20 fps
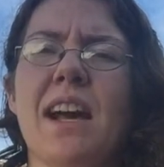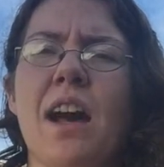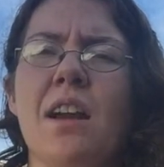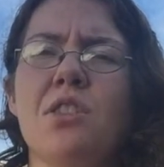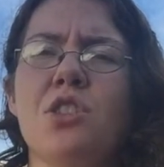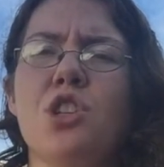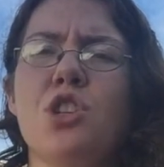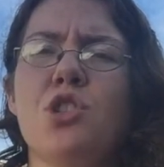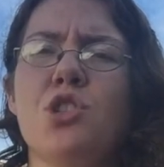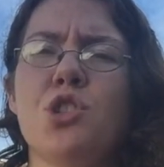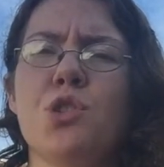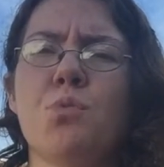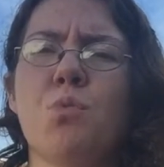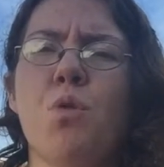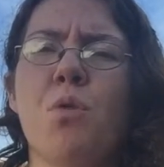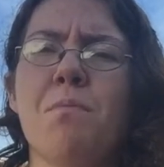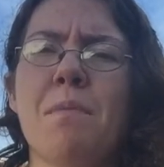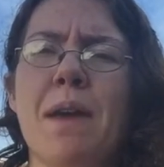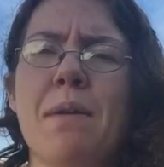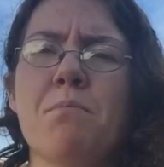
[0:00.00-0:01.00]

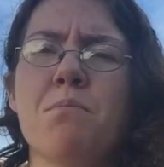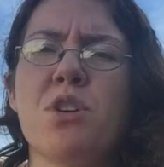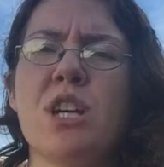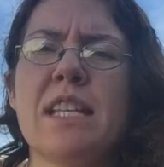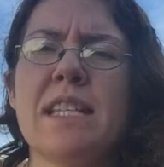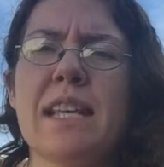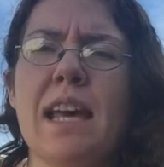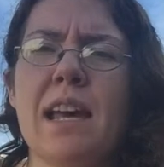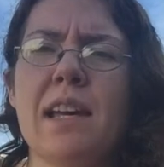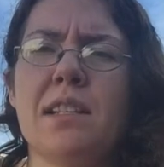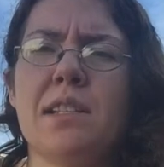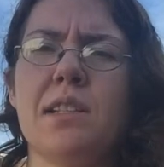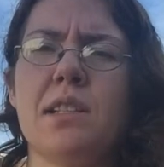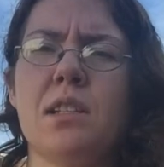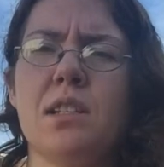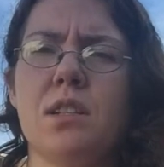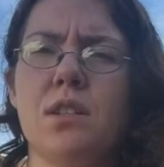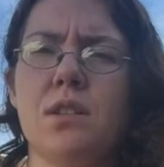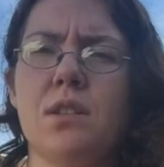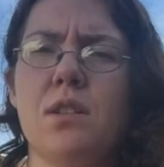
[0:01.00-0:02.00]
unusual memory
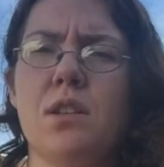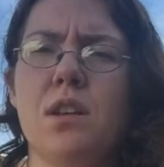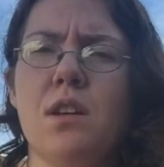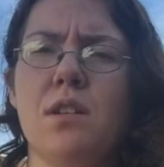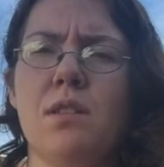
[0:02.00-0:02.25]
tested.